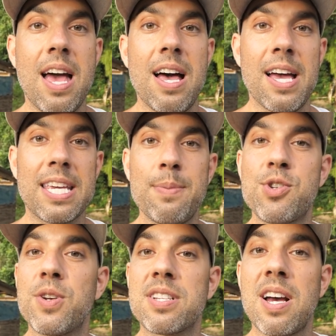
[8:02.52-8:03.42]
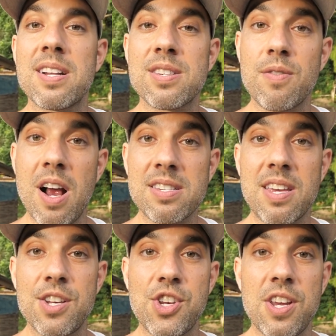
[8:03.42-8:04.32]
uh, keep shooting tons of Ras
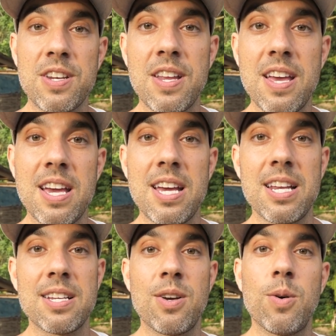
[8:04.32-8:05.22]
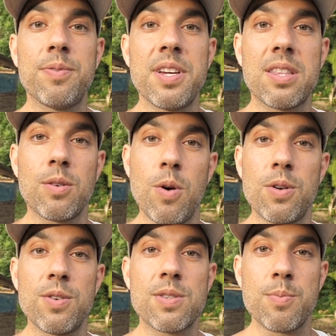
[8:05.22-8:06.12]
Kitchen, and hopefully hit the
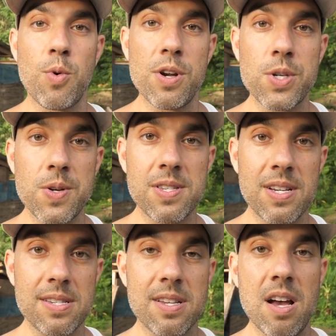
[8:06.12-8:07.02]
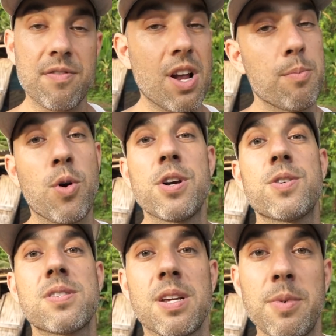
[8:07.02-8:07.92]
road and do some more interesting stuff. Or not more
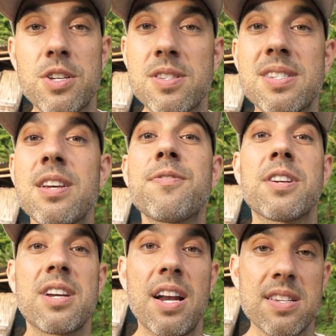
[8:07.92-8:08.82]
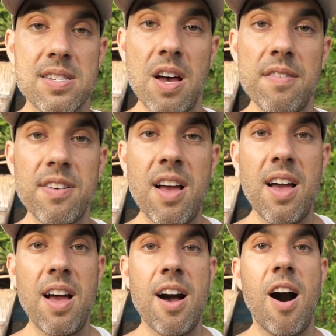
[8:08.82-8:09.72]
interesting, but just different kind of stuff
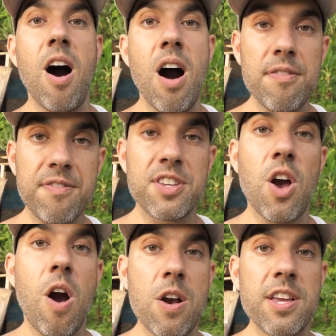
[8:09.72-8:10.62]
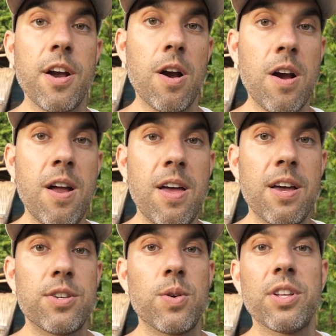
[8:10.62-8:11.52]
off yard here.
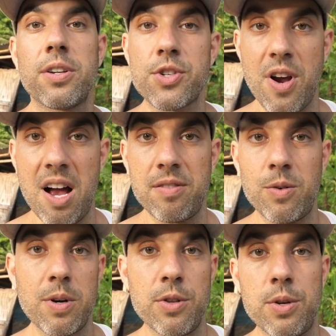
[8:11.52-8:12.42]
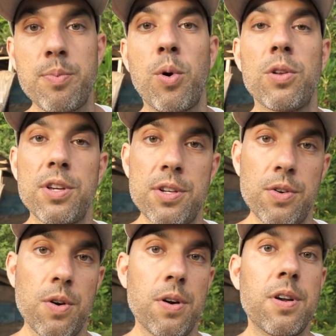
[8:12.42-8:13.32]
Do a little travel, whether to Portland
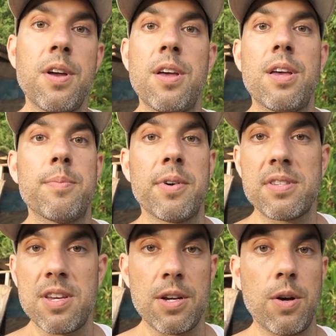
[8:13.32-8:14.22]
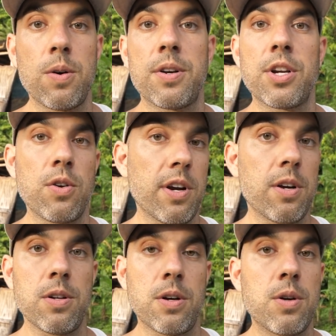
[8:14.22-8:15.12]
or Montego or
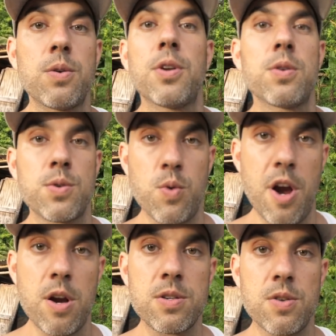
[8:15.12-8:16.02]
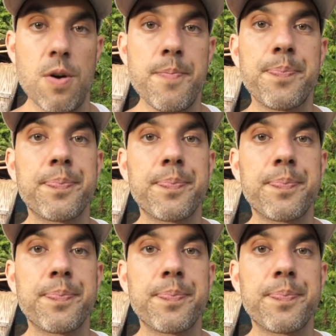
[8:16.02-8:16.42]
Negril or who knows where. So